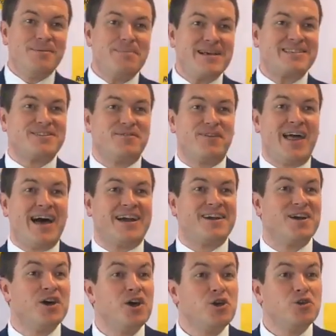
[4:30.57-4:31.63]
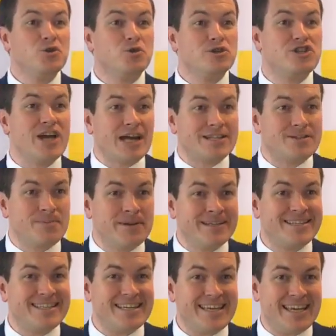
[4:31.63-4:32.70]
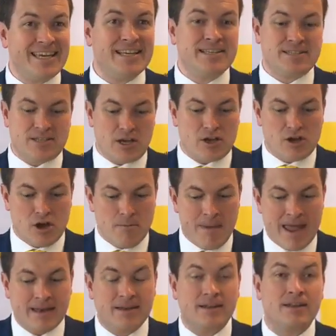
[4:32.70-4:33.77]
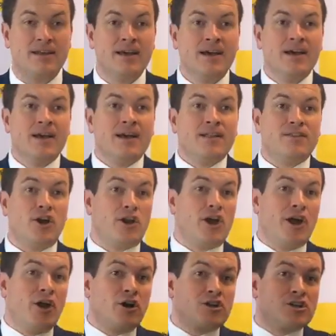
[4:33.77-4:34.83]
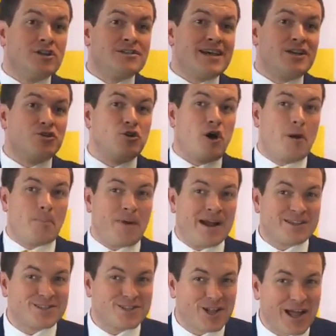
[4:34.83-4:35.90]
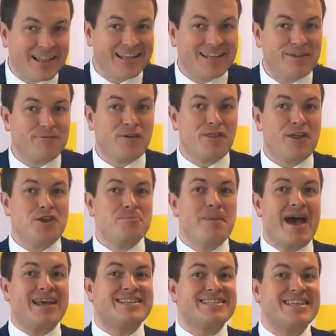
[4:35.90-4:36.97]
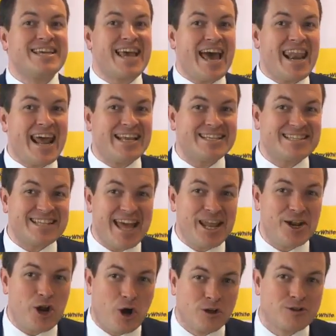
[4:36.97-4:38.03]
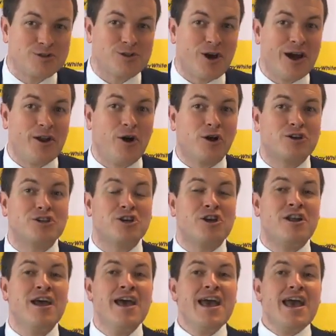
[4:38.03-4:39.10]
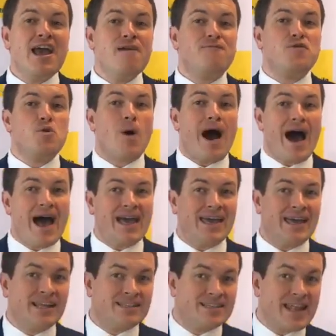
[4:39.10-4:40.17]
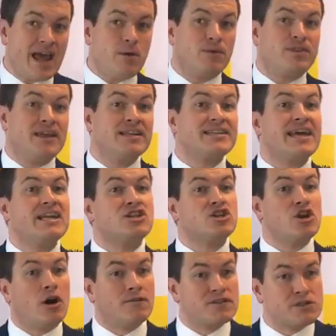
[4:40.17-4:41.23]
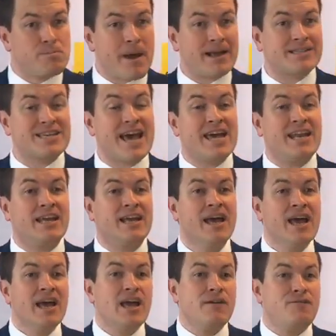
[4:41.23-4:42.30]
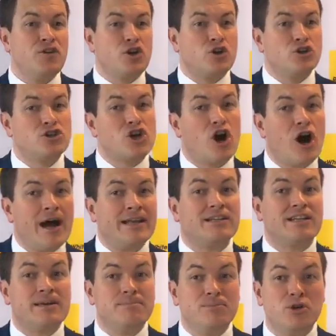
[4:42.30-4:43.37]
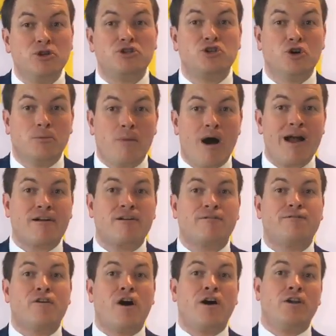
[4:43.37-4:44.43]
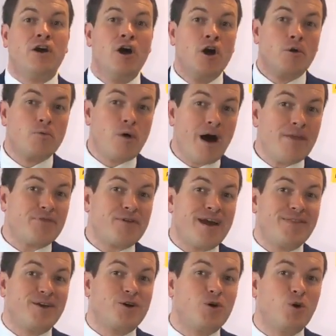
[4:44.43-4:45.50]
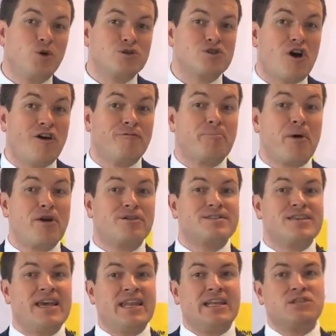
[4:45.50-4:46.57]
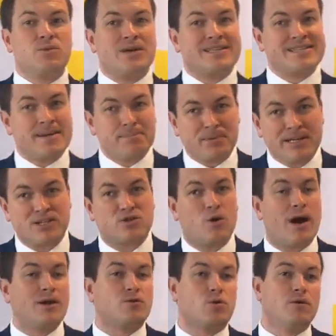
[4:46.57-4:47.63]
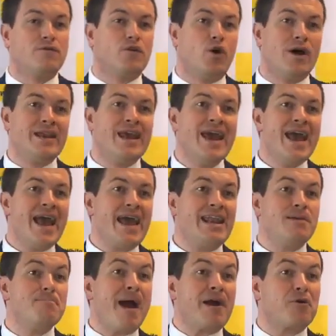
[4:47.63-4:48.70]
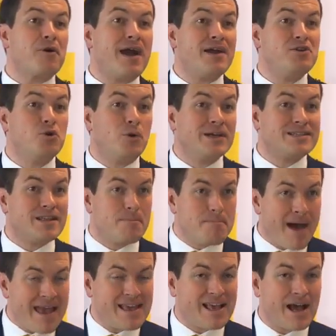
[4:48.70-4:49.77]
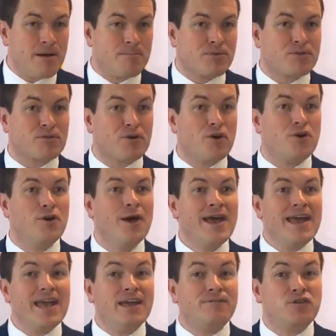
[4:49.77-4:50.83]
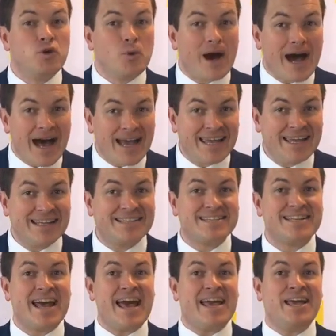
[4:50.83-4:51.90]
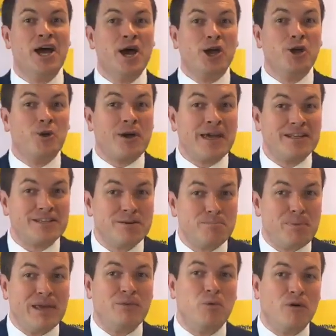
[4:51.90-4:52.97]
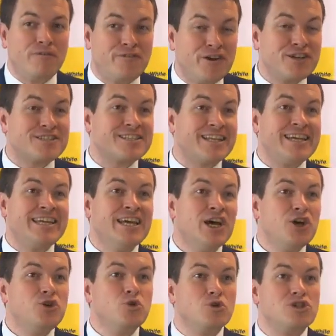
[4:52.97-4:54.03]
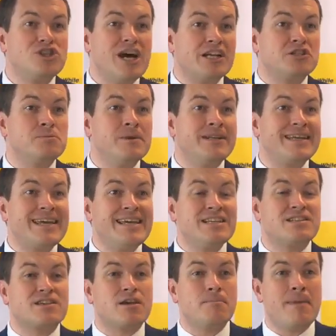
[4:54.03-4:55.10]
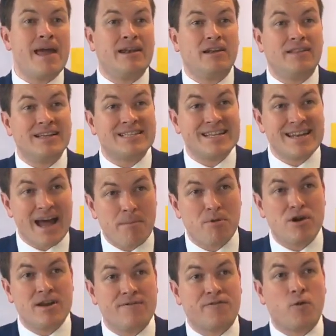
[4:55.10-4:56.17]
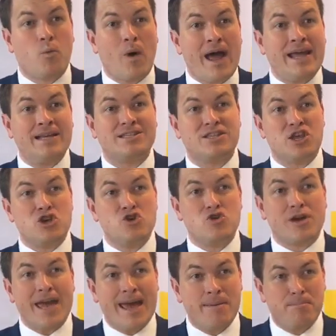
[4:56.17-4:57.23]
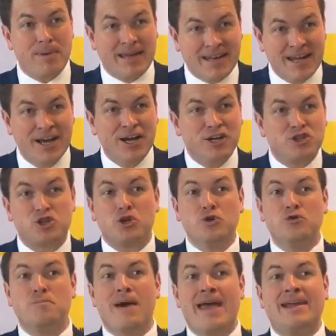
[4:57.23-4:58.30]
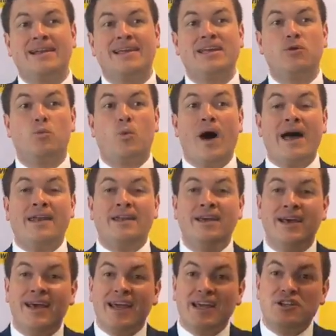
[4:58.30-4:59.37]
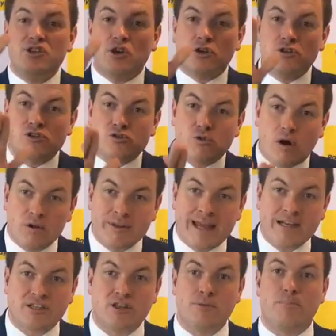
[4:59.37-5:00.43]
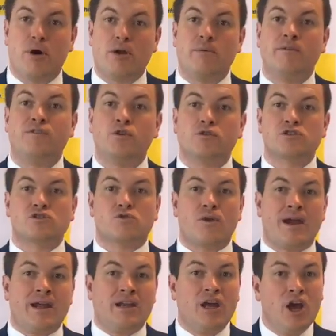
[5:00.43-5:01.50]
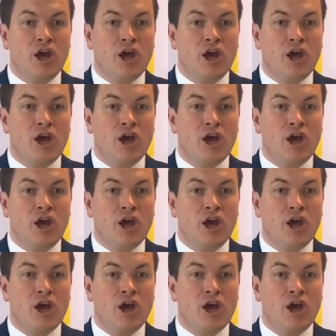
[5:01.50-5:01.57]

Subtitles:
best of luck. Your judgment is commended. The online auctions, they do operate slightly different than you may see at a standard on-site auction. If you are here today with the intention of spectating, if you could kindly mute your microphone right throughout the course of proceedings. We're simply trying to avoid any background noise that may come through. If you are here today looking to bid, well, firstly, your judgment is commended. There's a number of different ways that you can bid. 2 mainly. 1 is you can scroll down to the bottom of your screen.